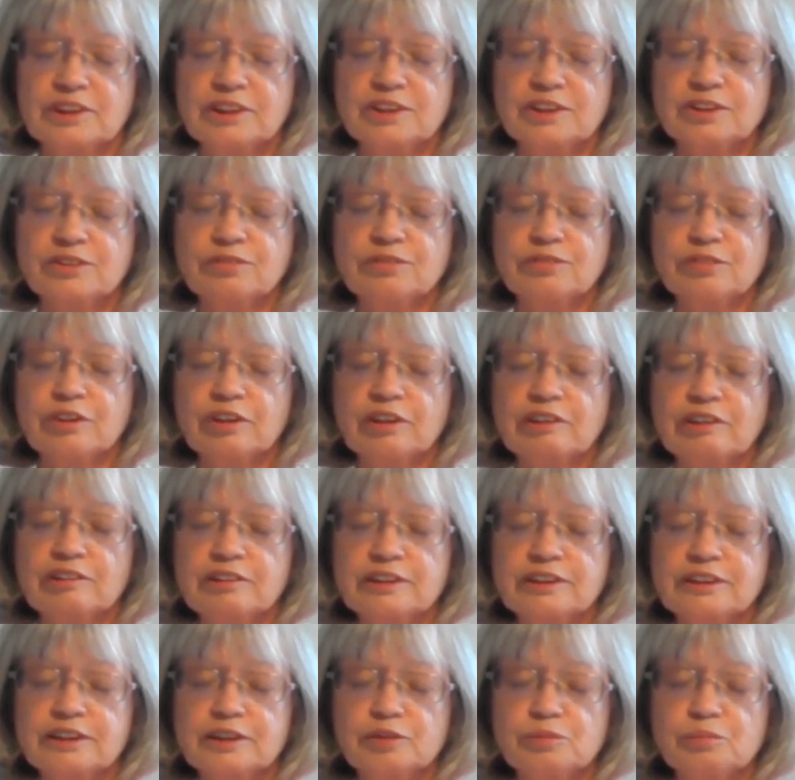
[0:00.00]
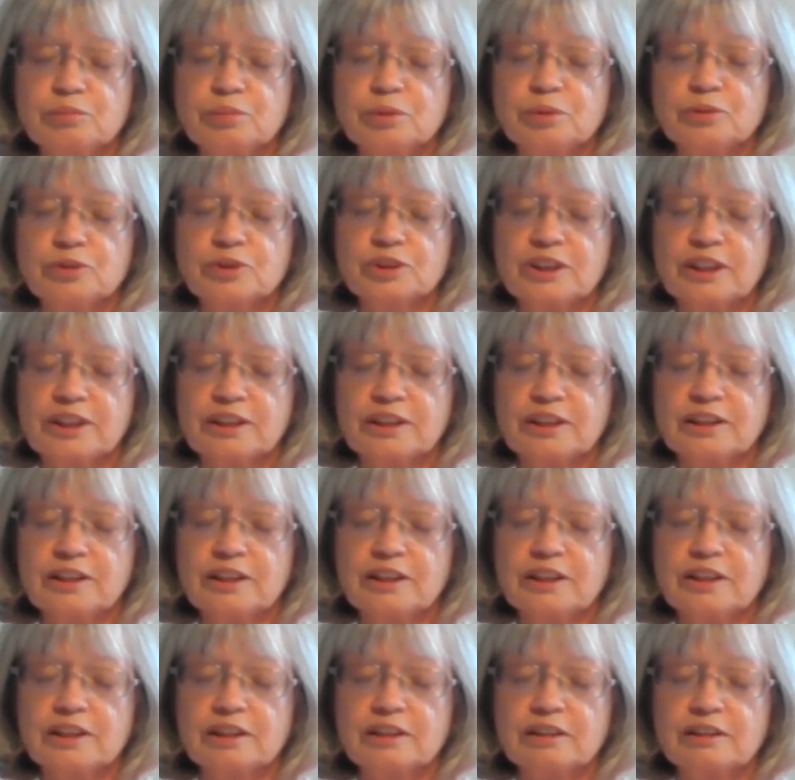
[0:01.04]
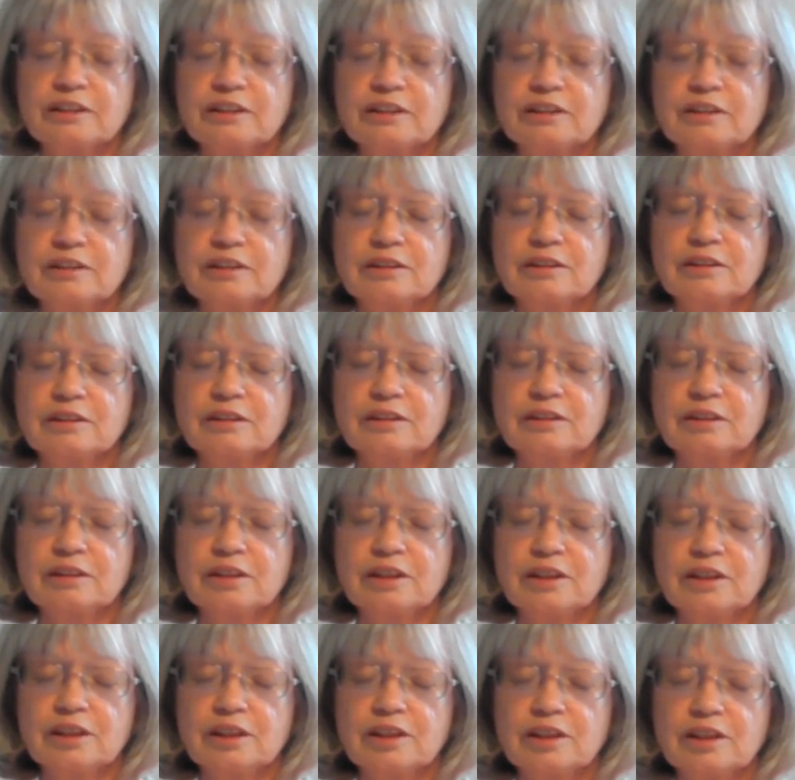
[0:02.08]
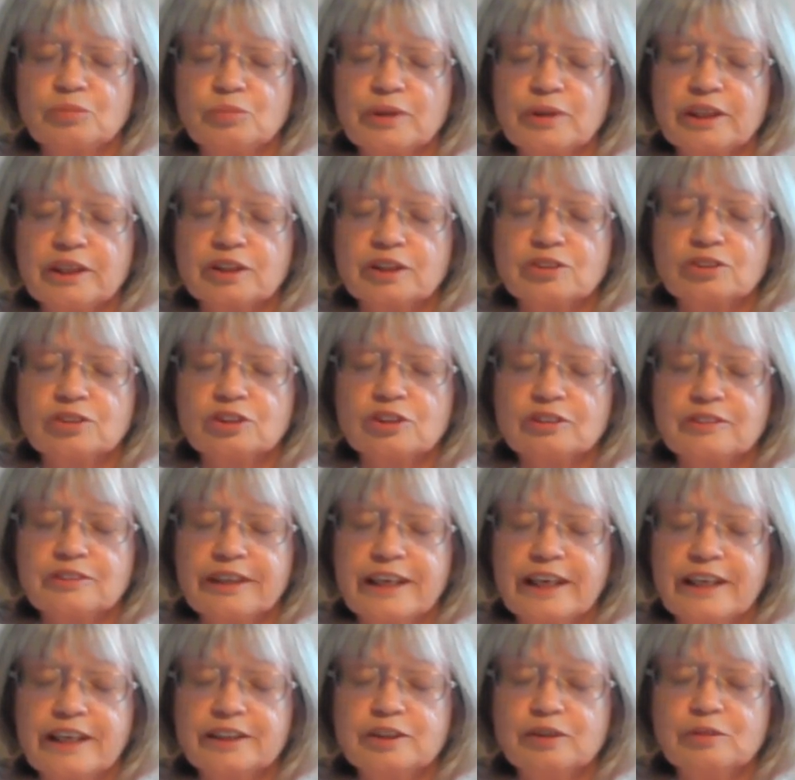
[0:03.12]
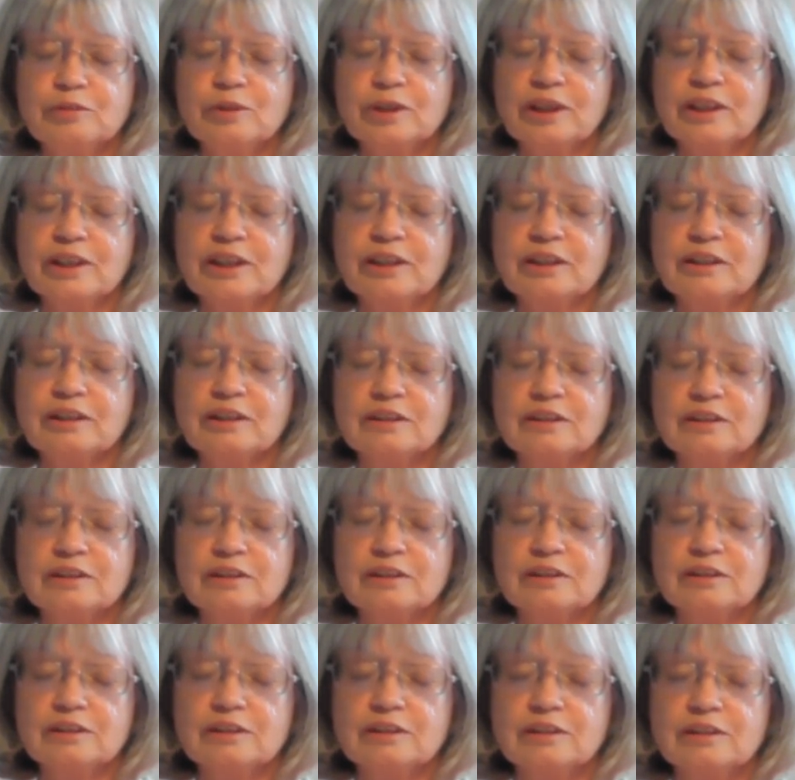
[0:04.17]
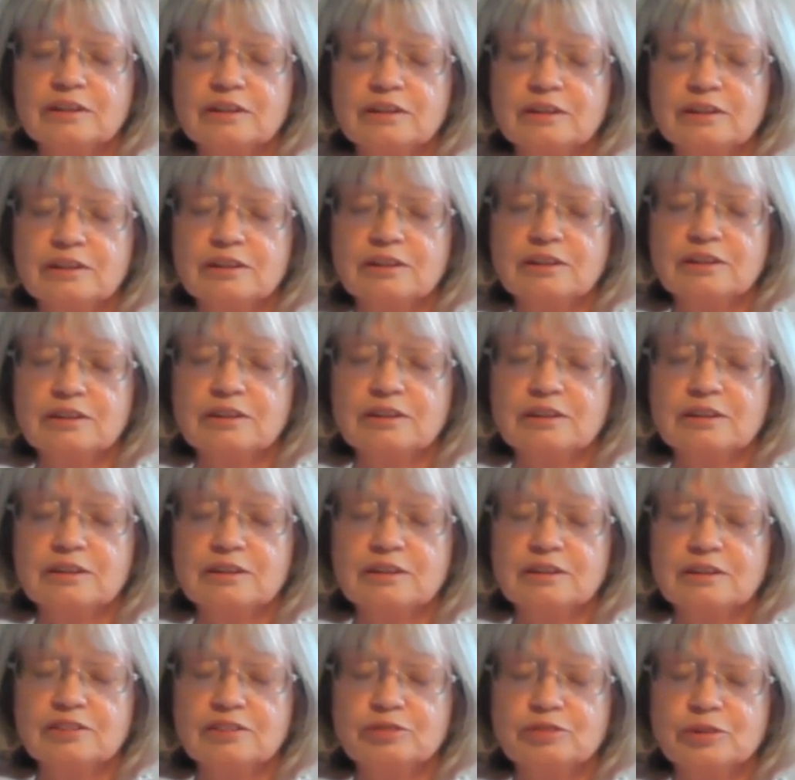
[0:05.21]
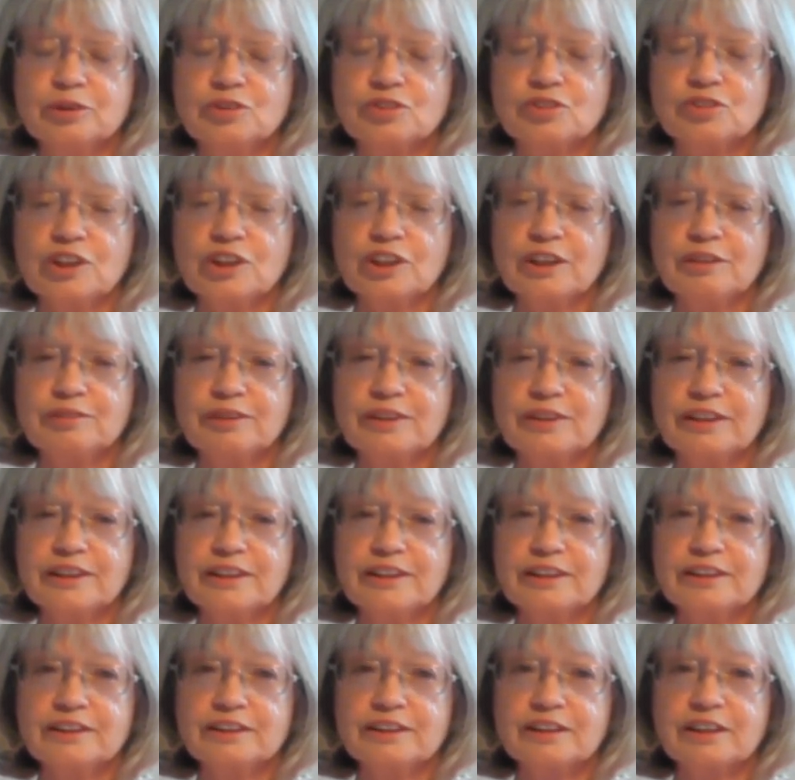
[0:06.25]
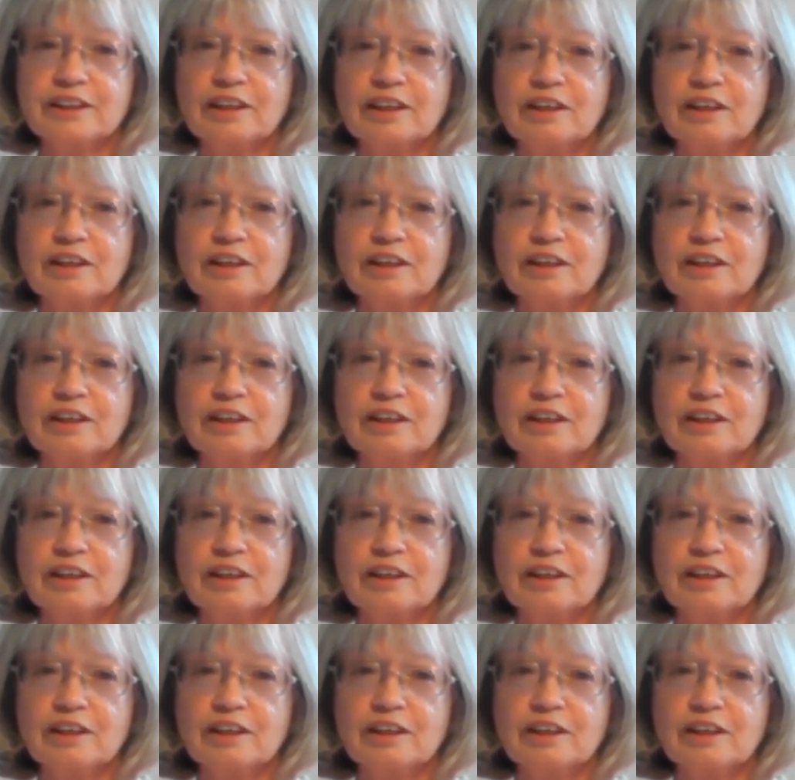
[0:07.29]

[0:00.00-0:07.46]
It's a very simple technique, and we can do it anywhere. If we're driving in the